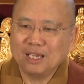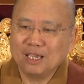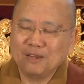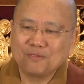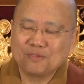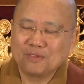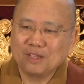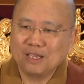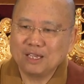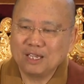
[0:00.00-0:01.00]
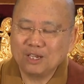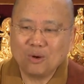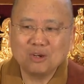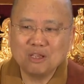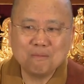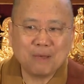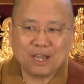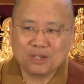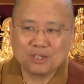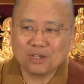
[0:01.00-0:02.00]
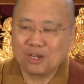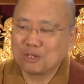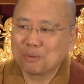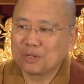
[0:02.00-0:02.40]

If it only matters on the